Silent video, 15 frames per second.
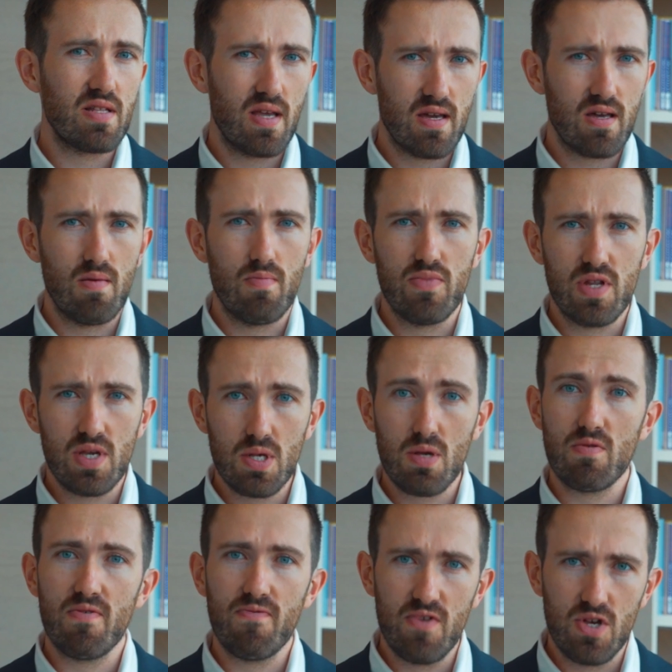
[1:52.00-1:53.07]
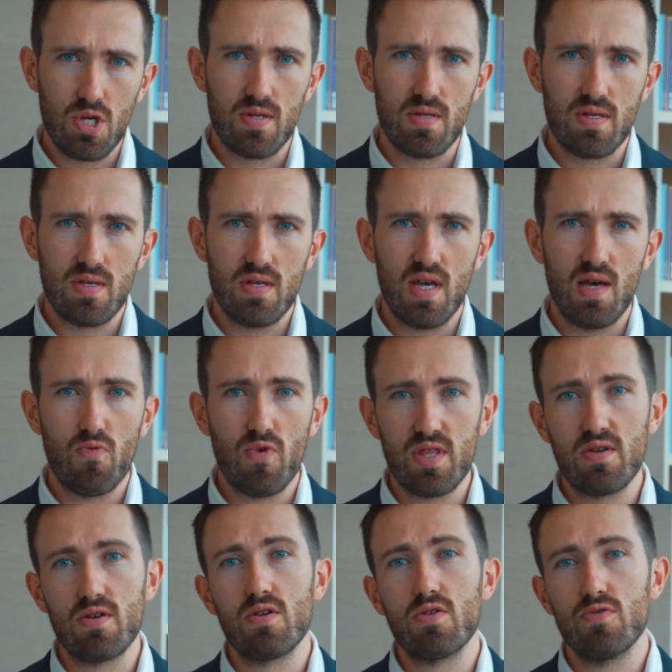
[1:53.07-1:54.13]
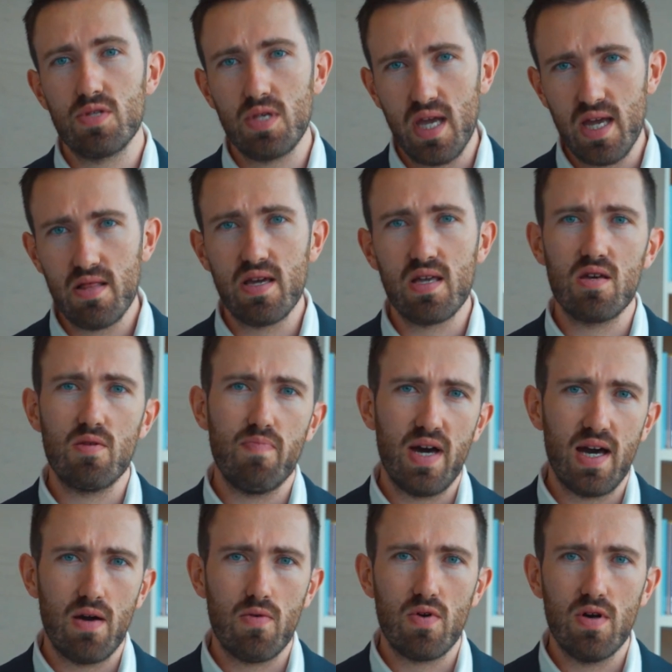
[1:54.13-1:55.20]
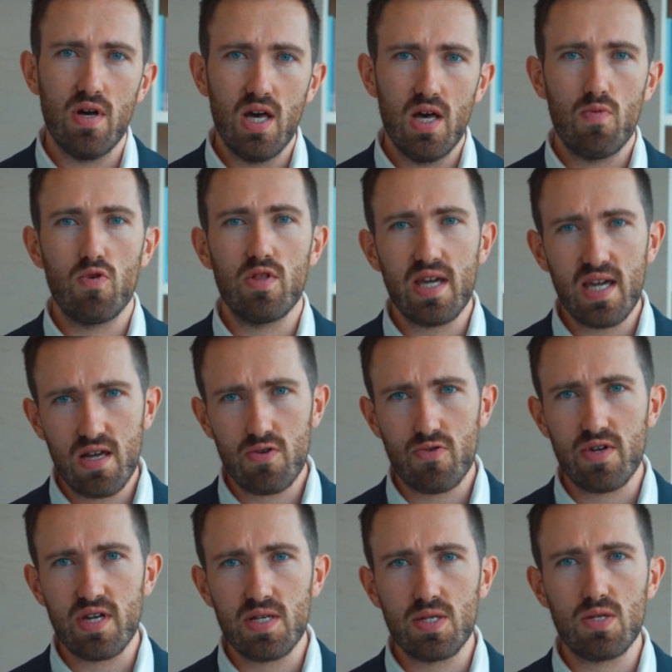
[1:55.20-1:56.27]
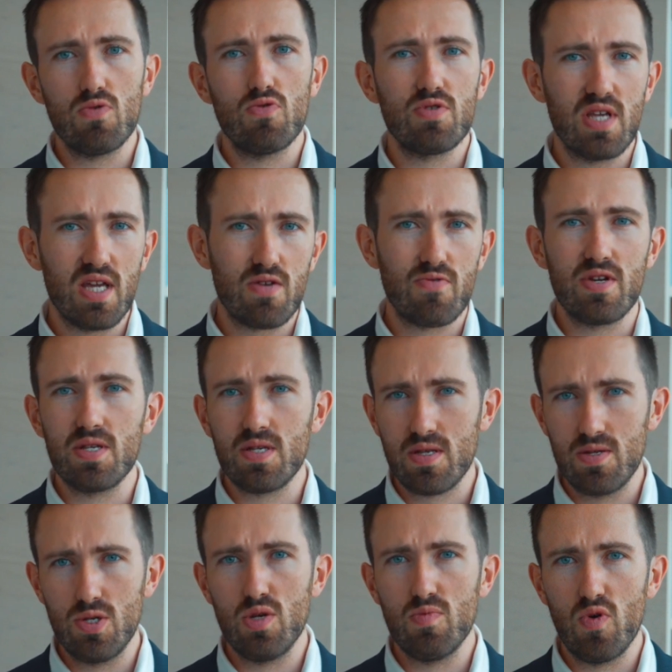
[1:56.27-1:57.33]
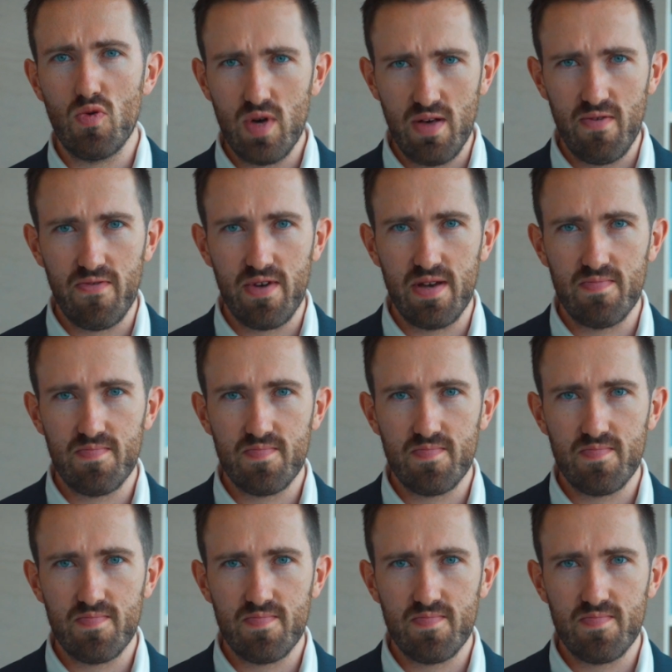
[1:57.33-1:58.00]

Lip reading: tech companies are efficient and whether curtailing their power will increase or decrease consumer welfare.